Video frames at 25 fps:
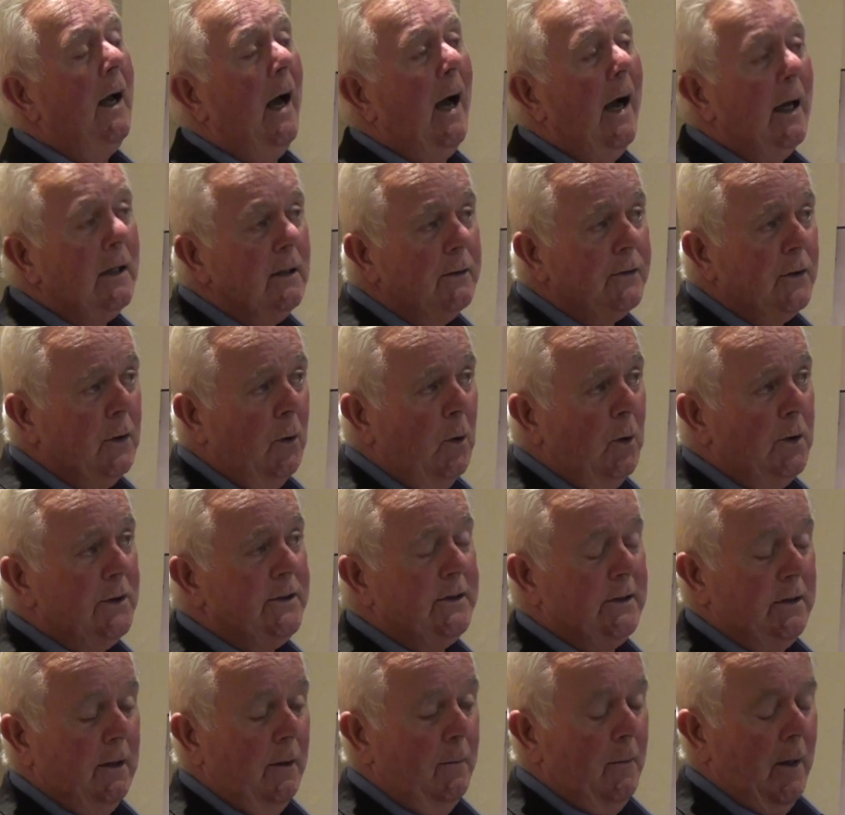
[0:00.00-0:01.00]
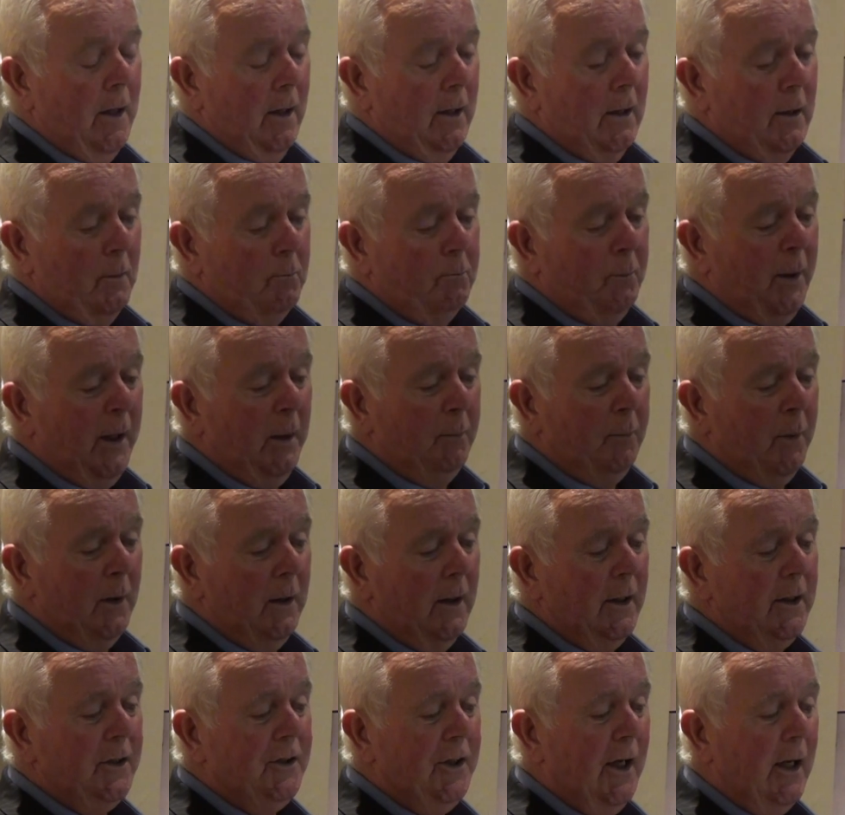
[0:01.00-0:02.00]
And of course, people
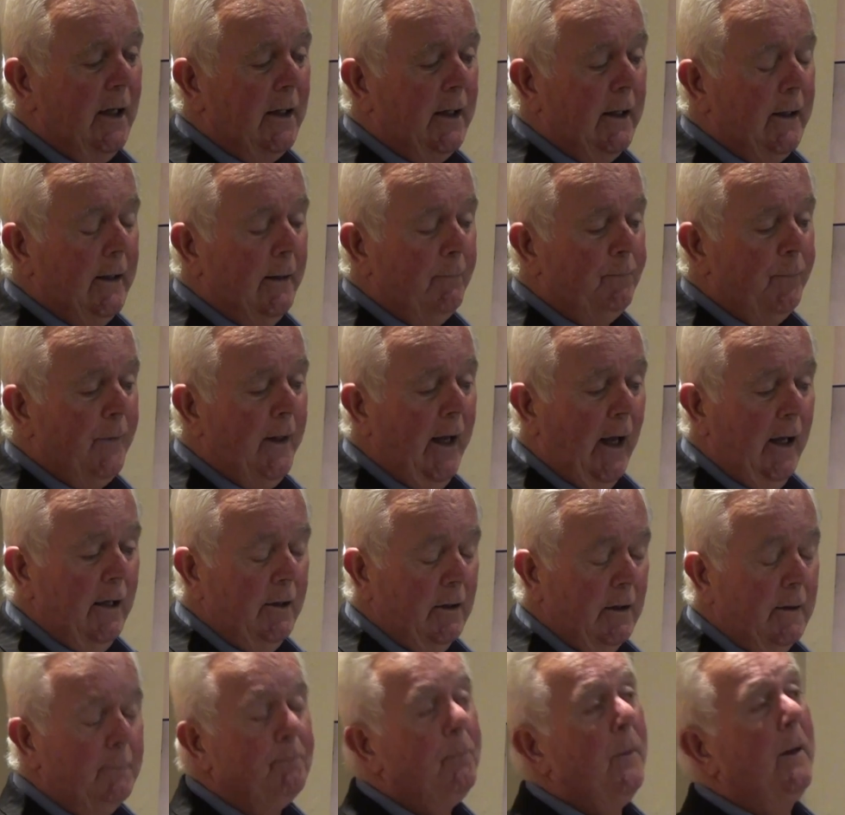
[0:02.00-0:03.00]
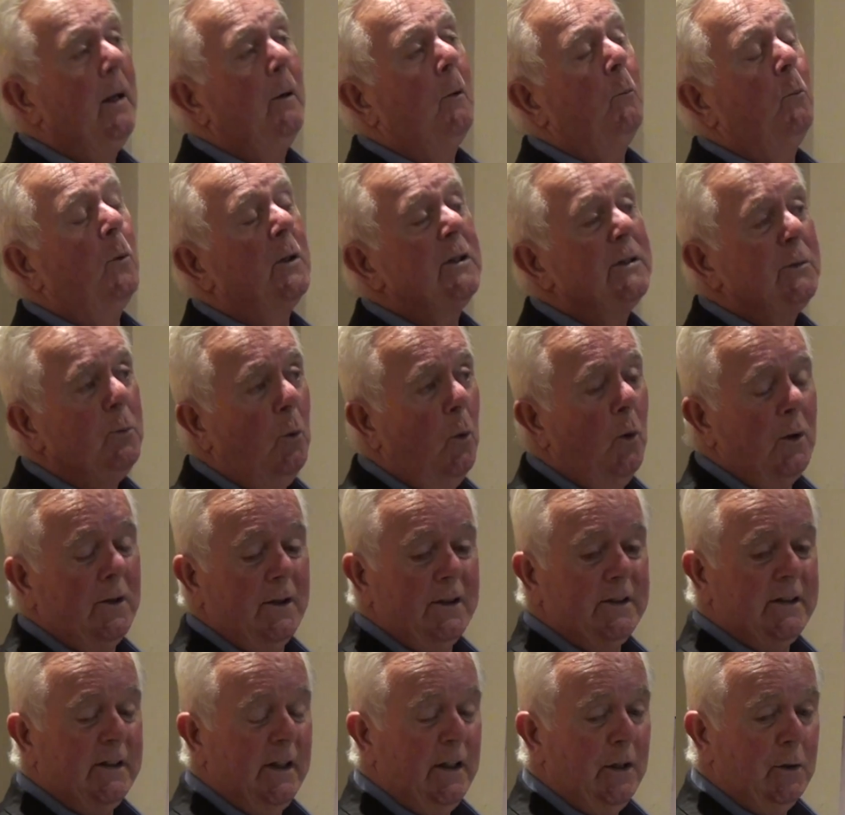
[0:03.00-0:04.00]
like Jack Gaynor were sworn
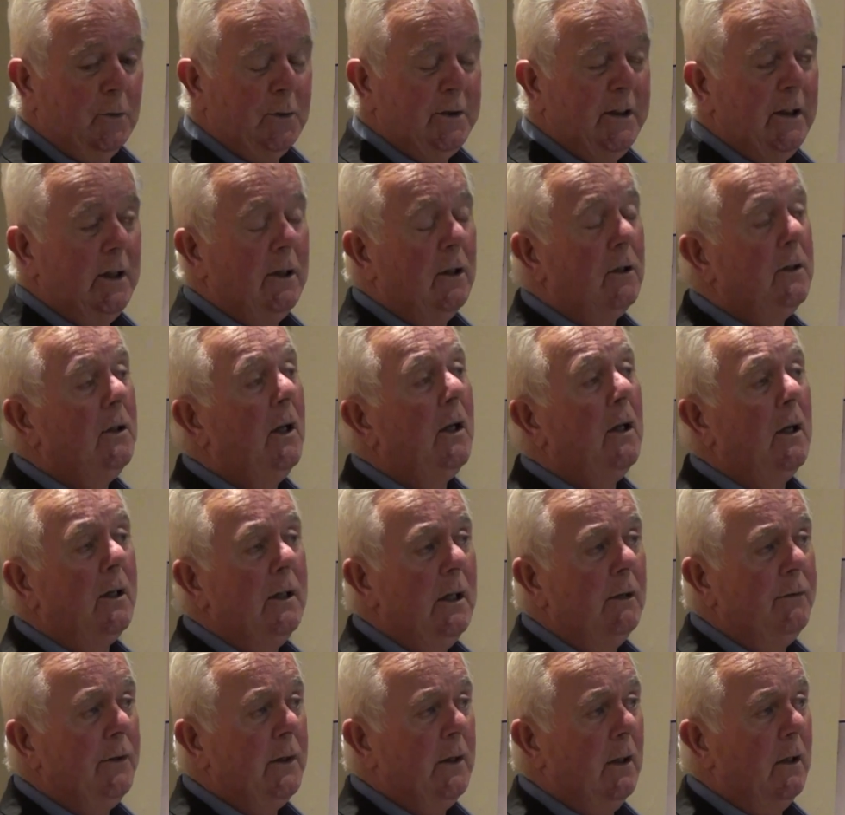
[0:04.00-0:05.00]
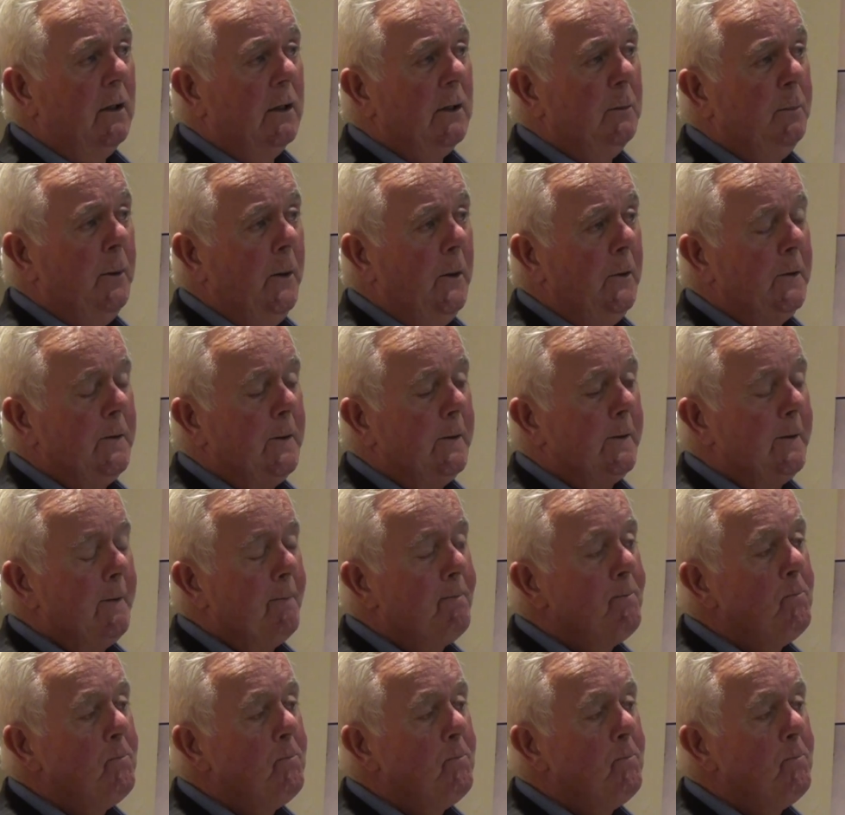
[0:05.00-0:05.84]
to secrecy. They could never talk about it.